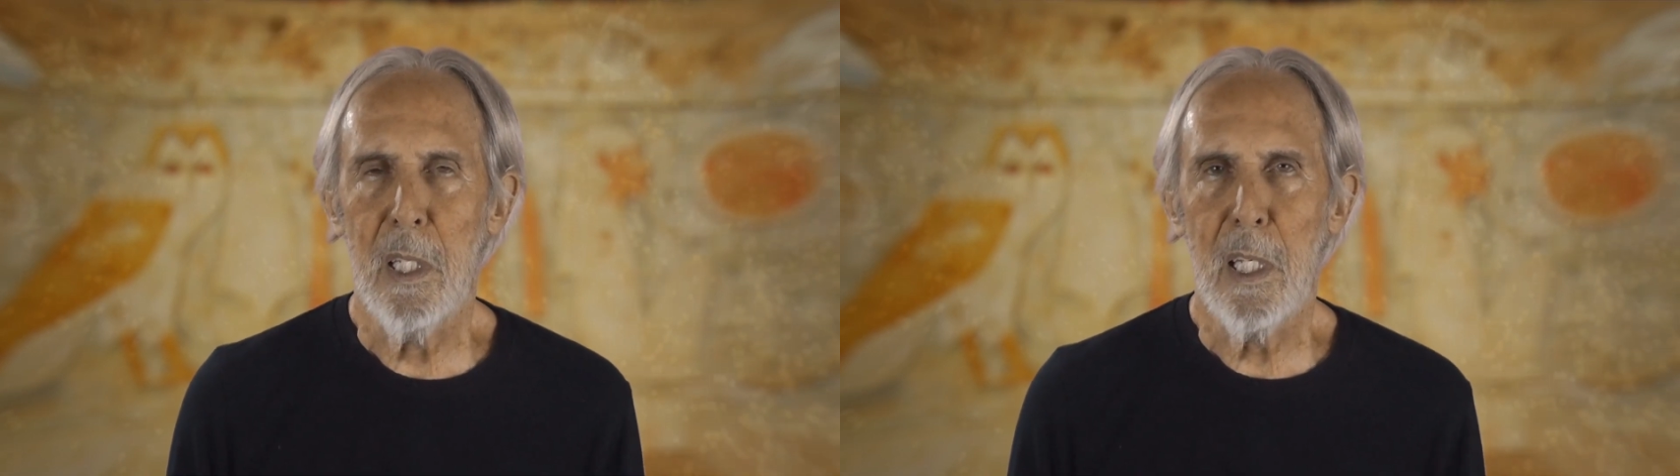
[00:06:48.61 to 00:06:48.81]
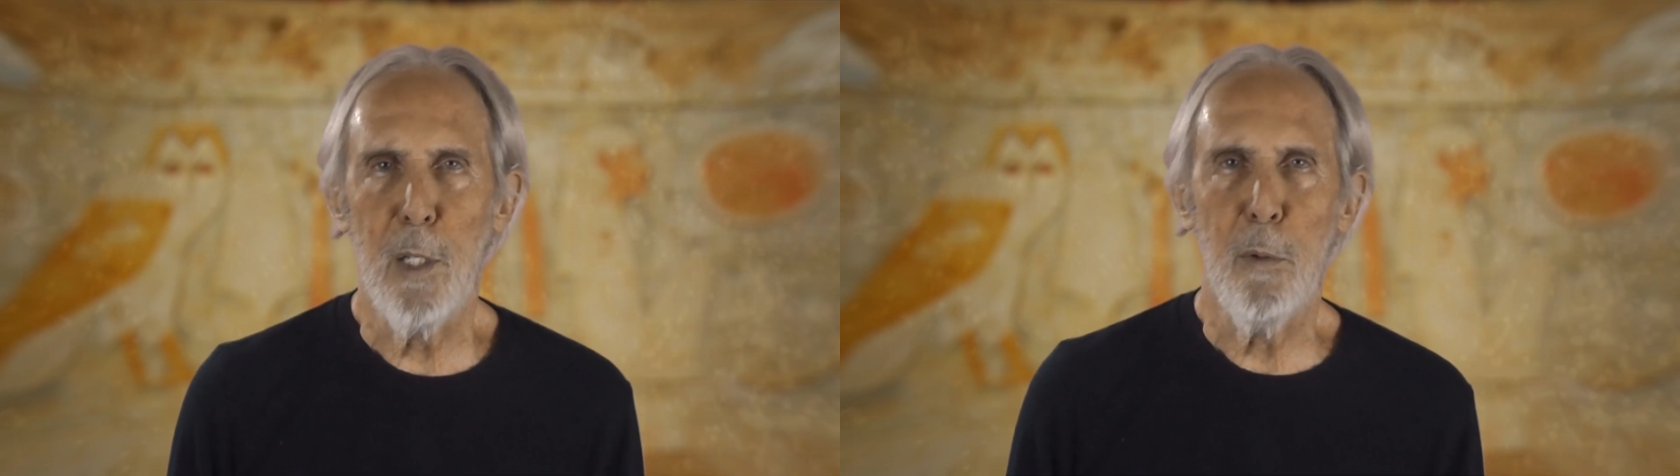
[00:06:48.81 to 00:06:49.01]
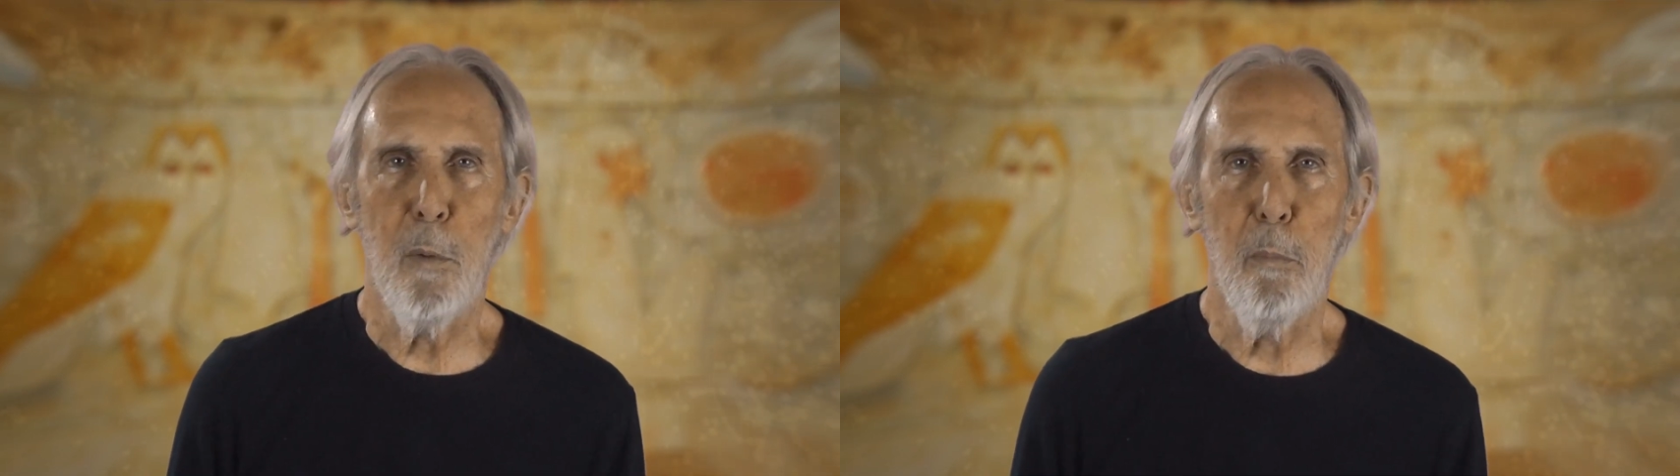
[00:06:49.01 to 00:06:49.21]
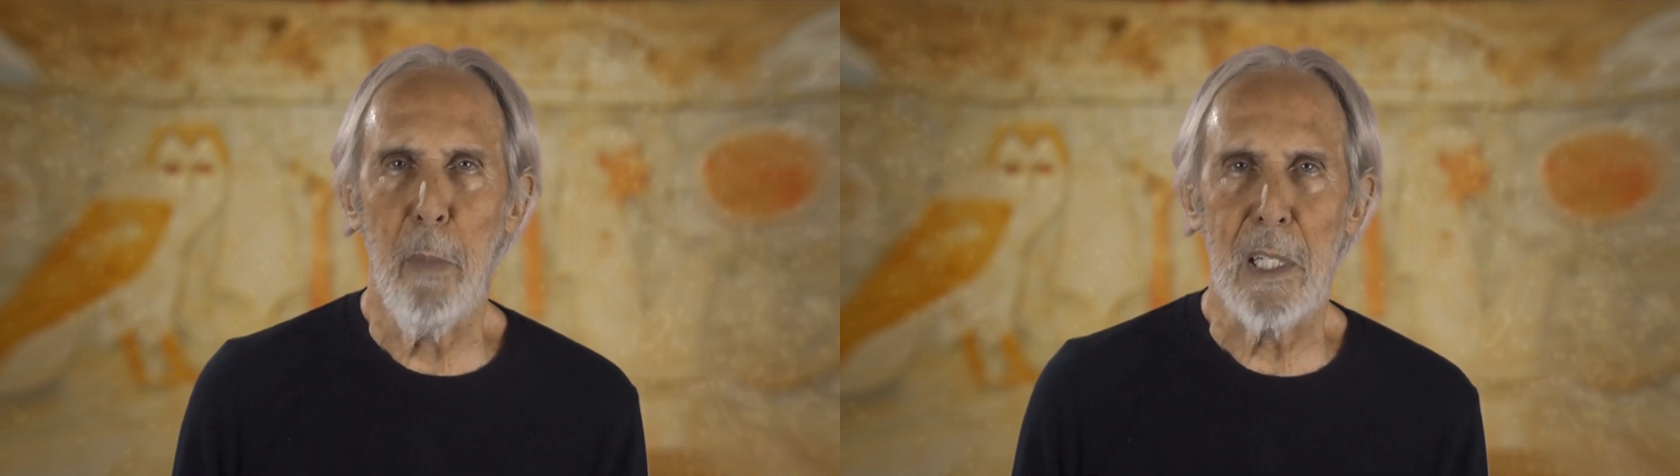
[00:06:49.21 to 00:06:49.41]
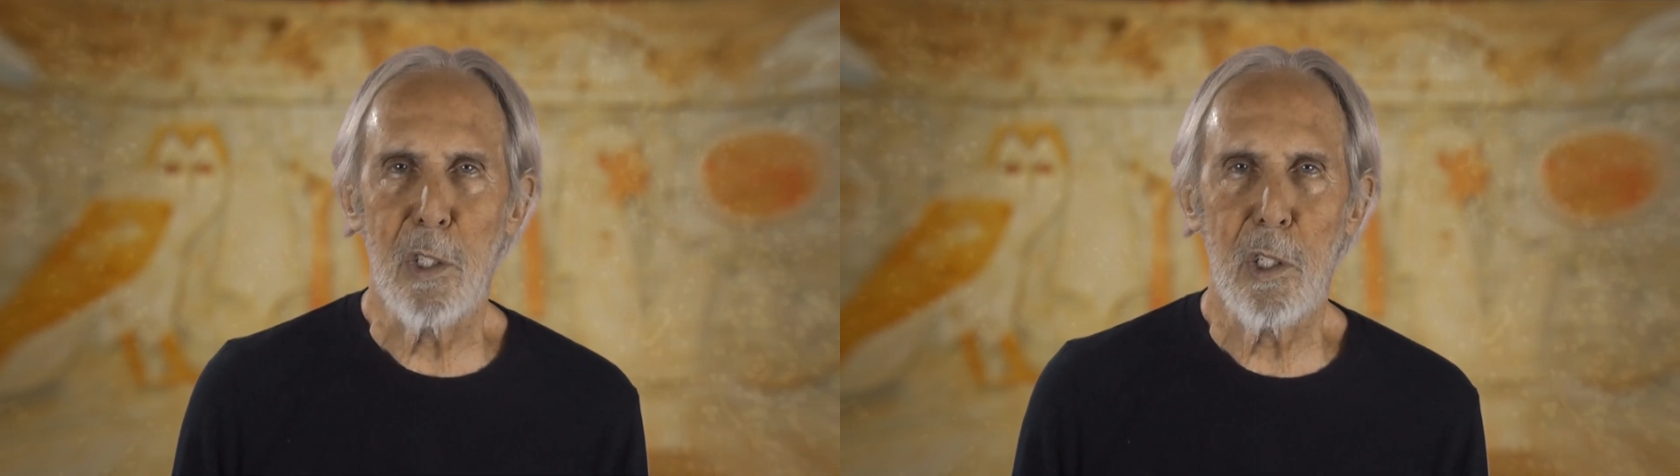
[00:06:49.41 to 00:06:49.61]
and
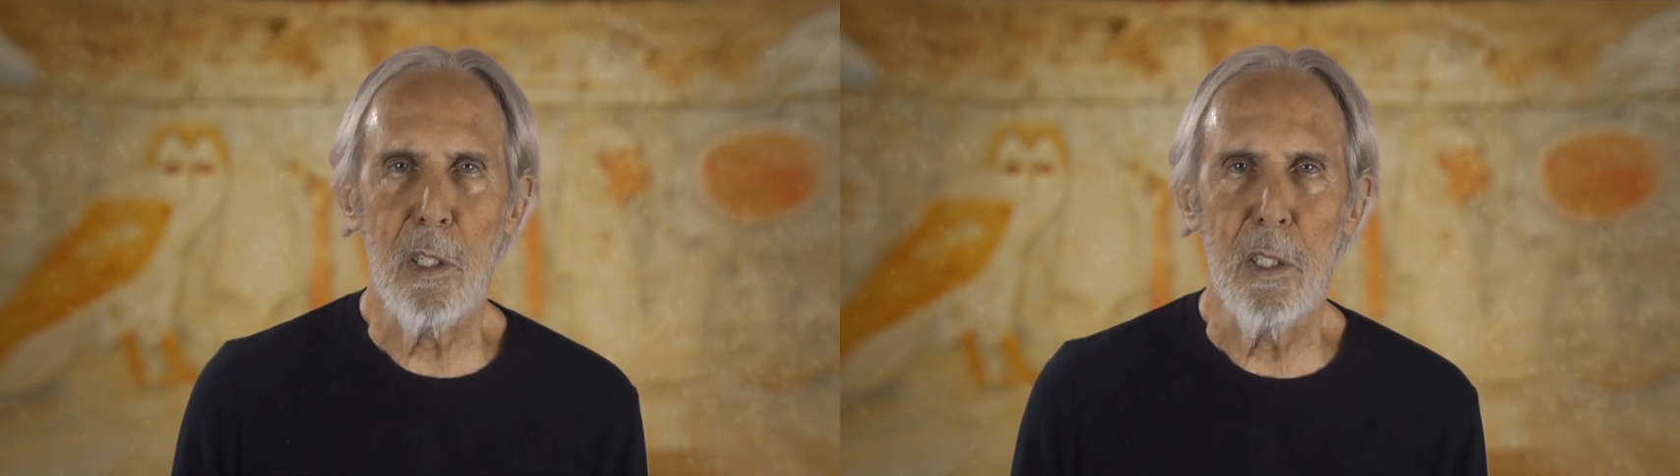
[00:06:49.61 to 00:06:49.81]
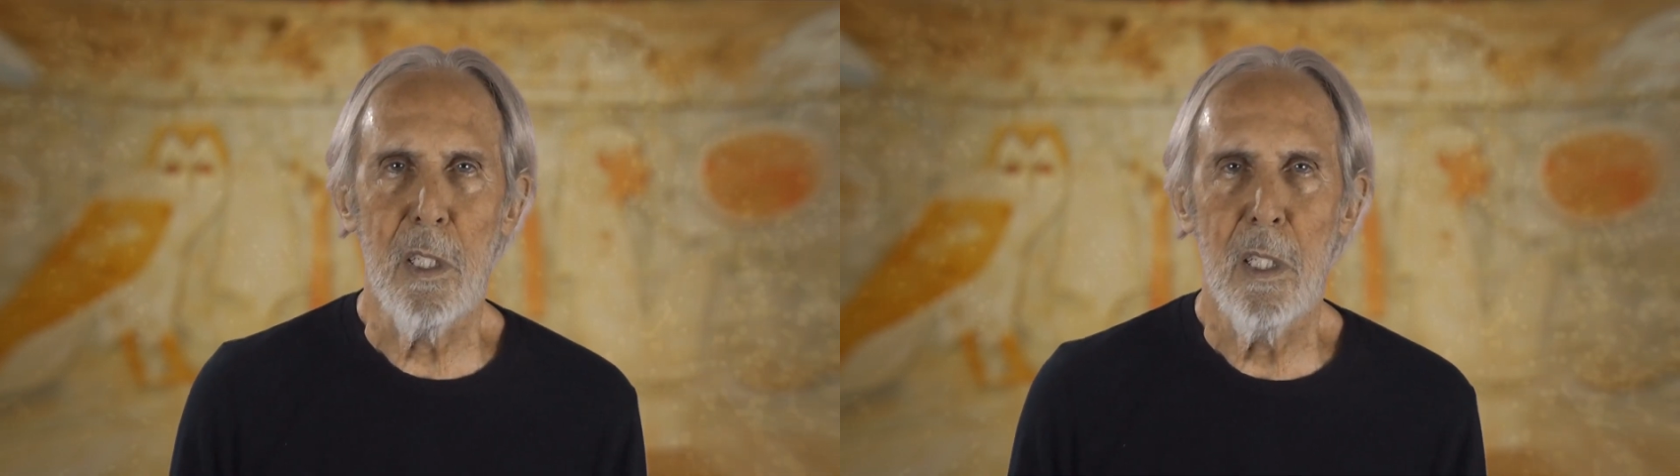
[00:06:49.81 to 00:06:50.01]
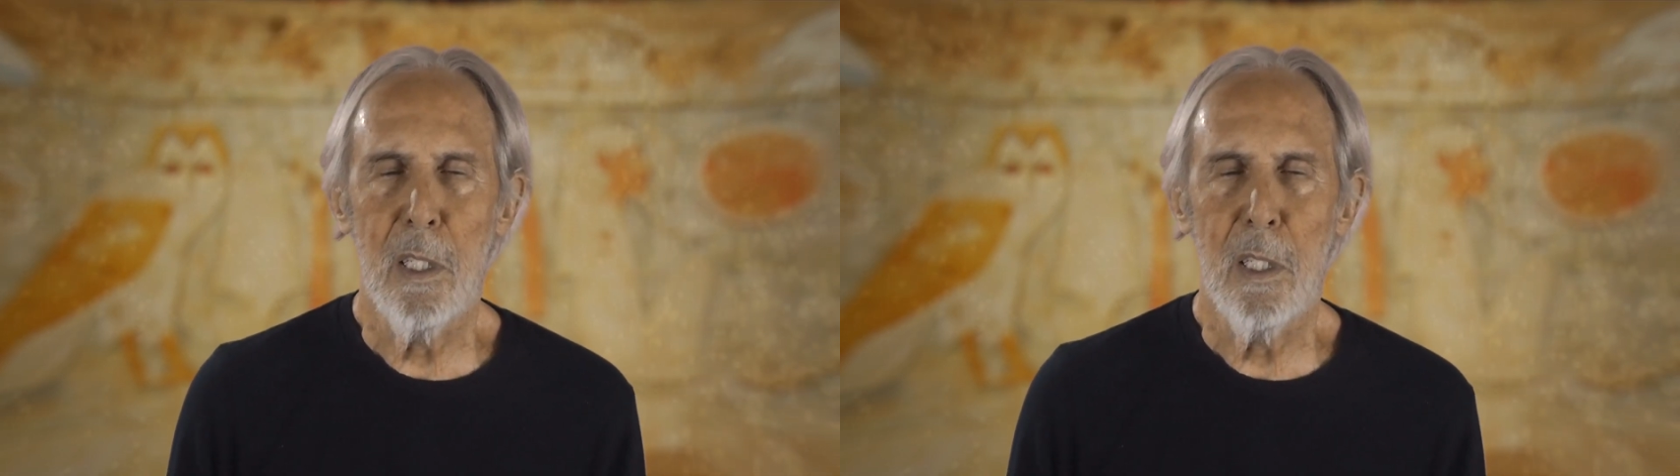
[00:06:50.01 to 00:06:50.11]
masculine